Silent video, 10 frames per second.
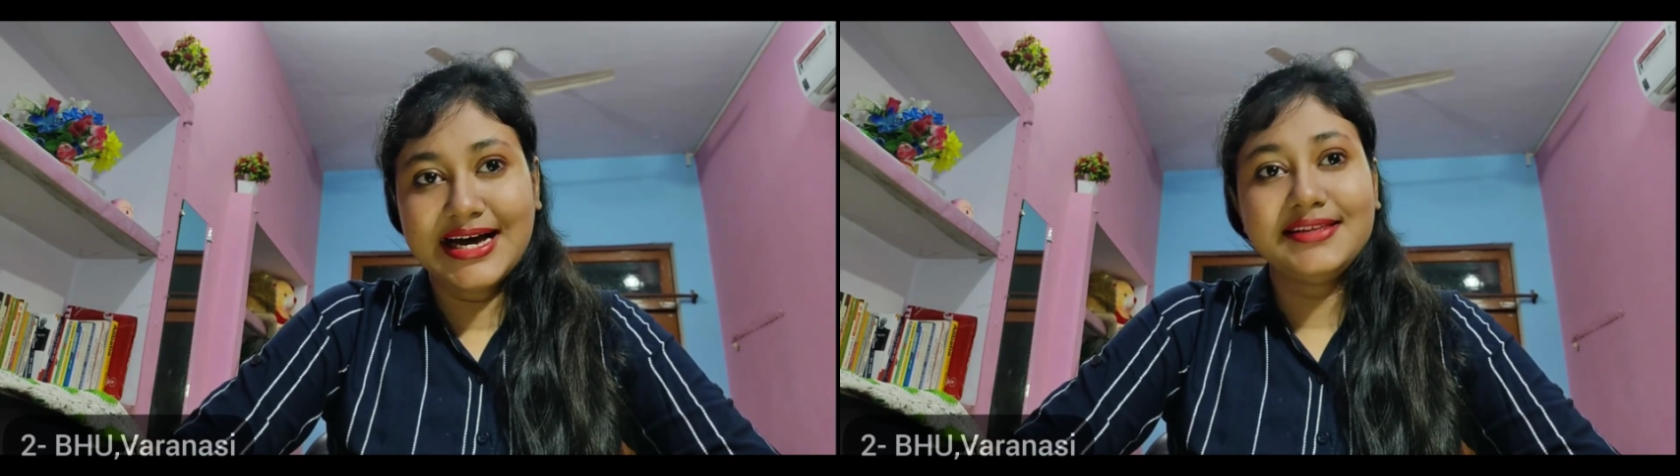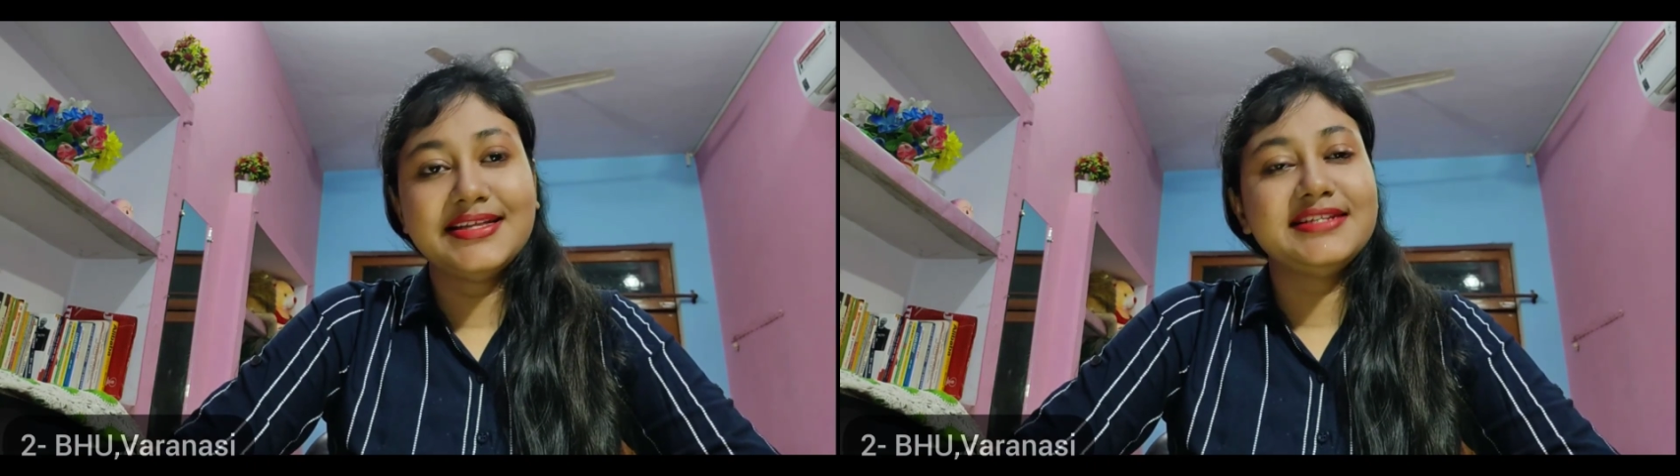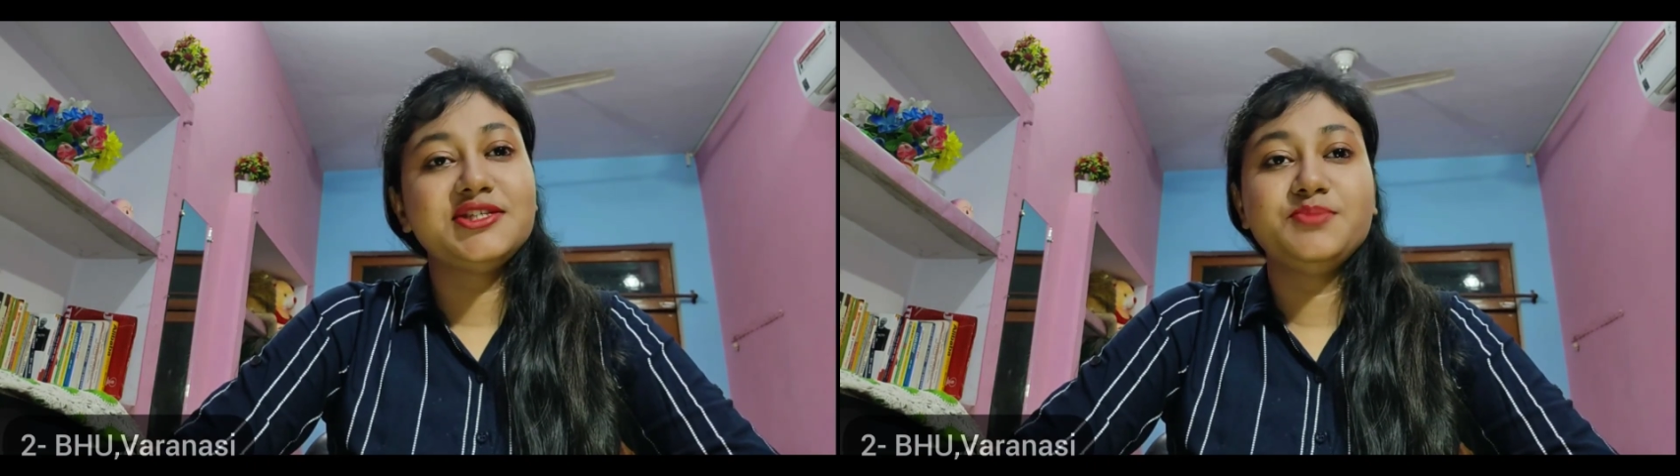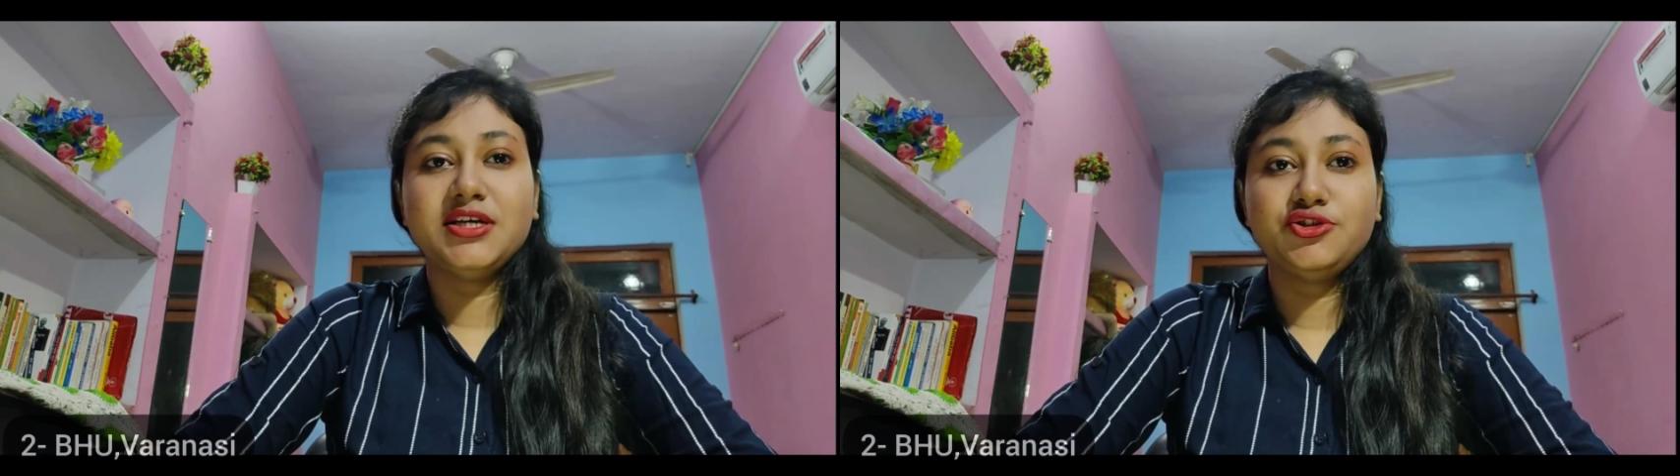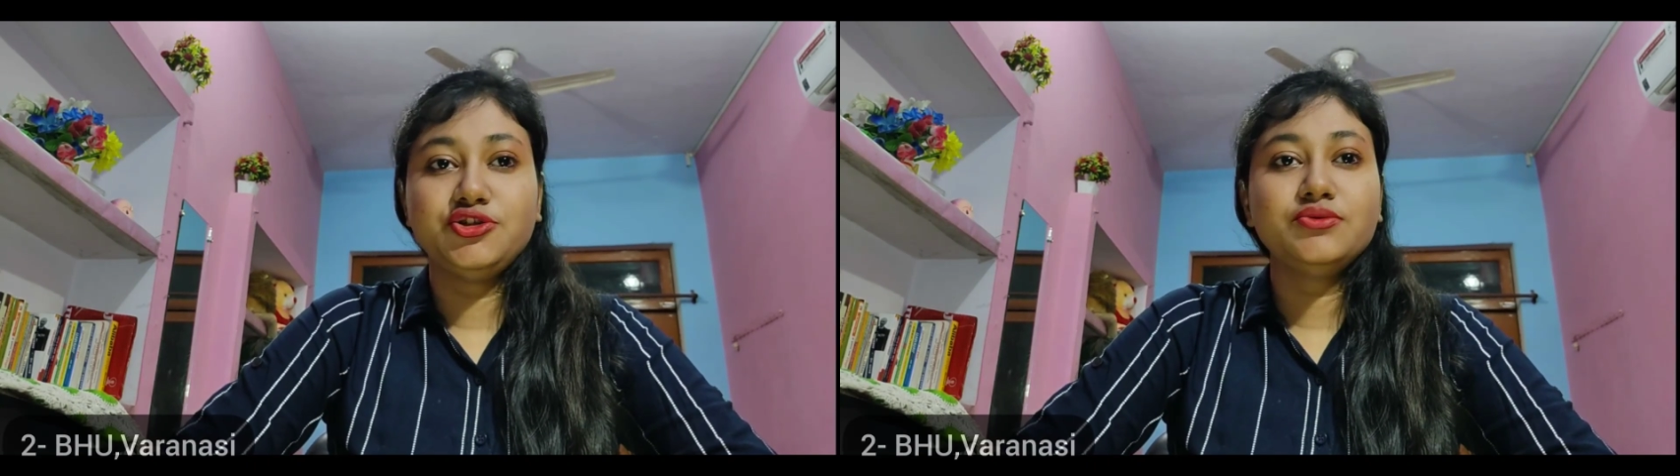that is
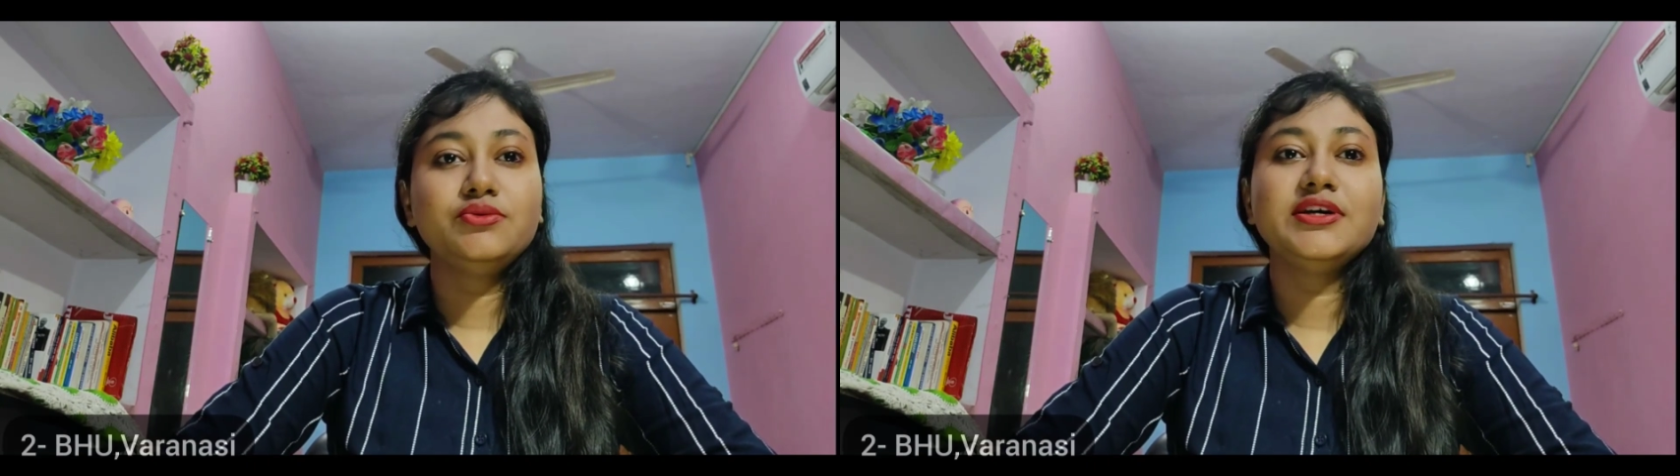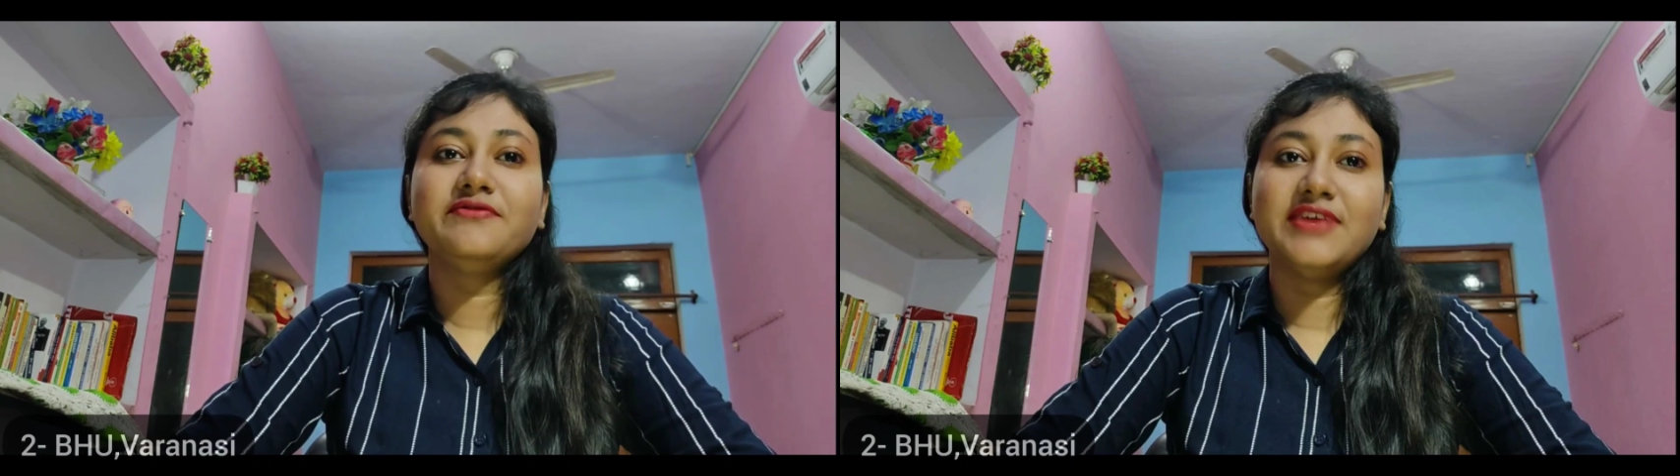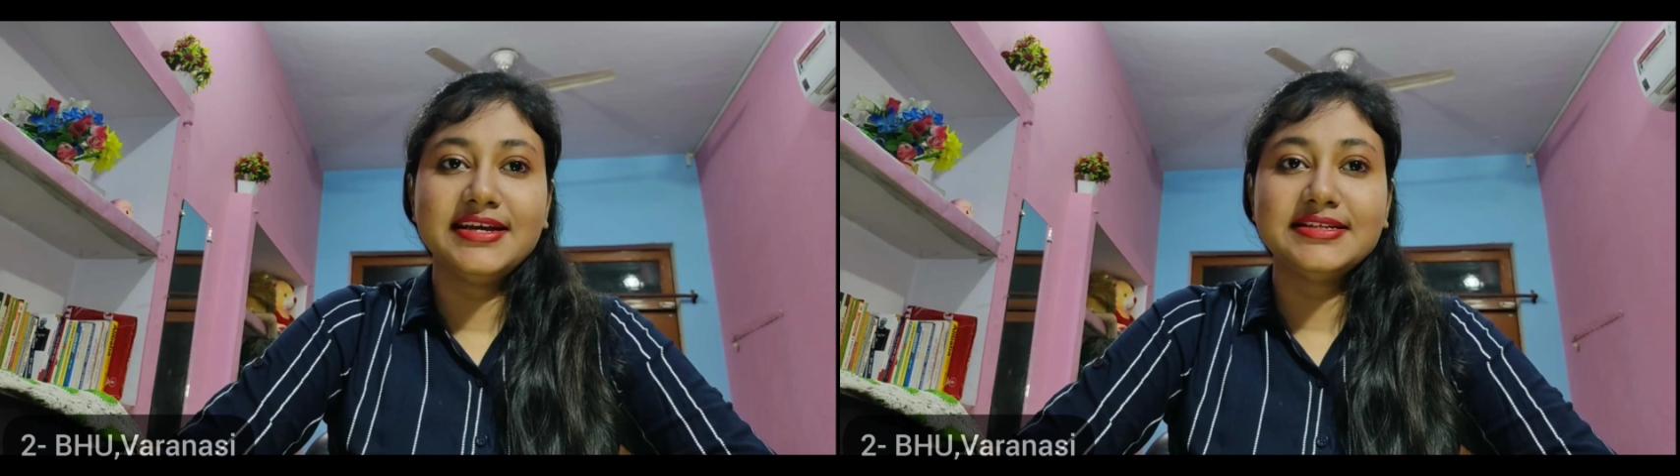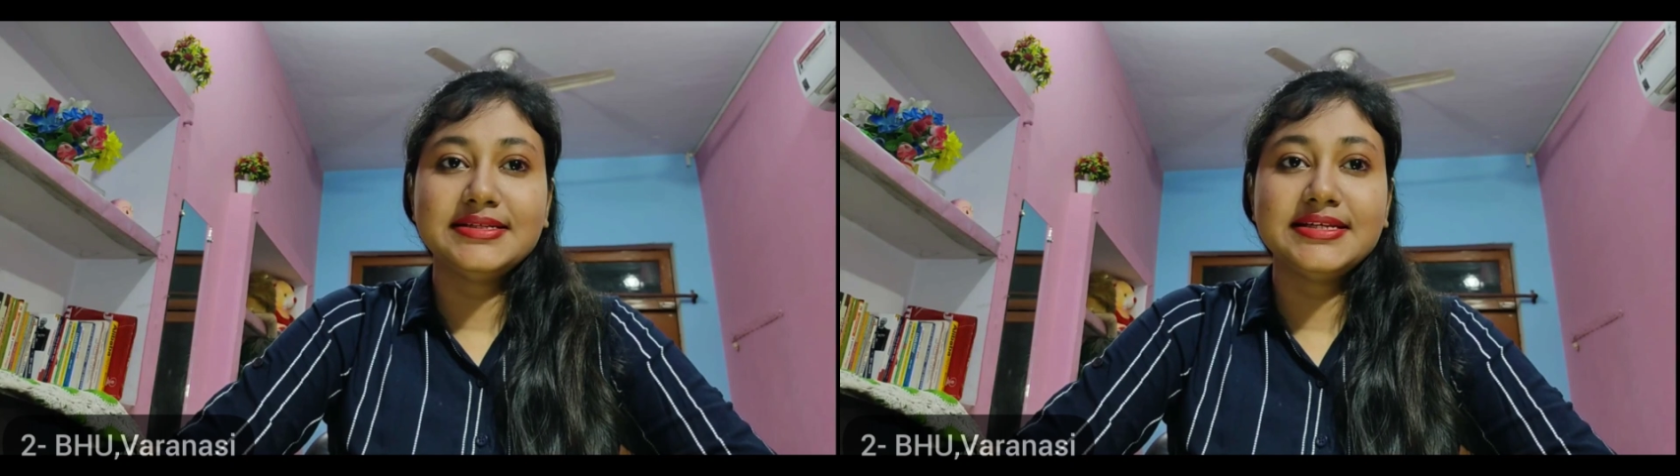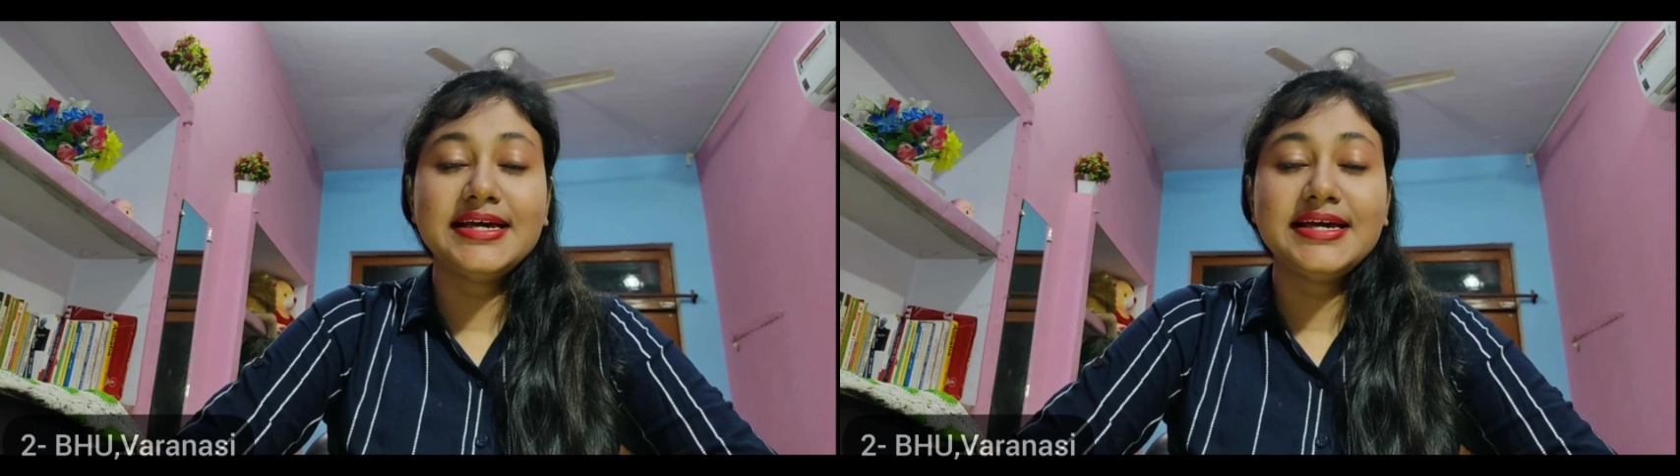BHU in Varanasi.